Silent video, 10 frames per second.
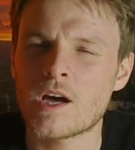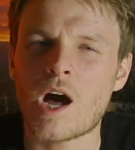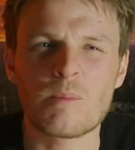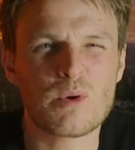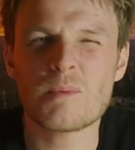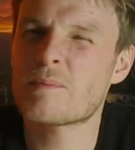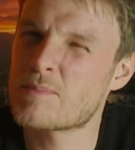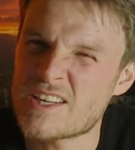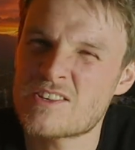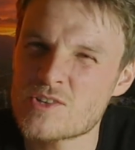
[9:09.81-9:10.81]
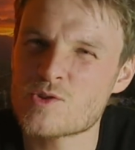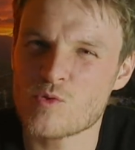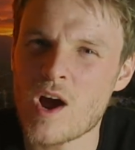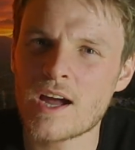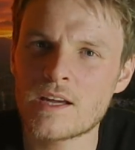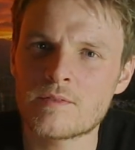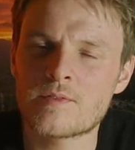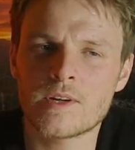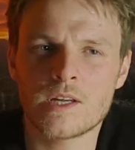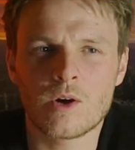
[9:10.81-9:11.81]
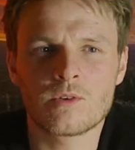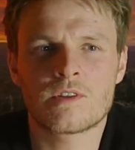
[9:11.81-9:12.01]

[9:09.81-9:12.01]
I'll probably strive, you know,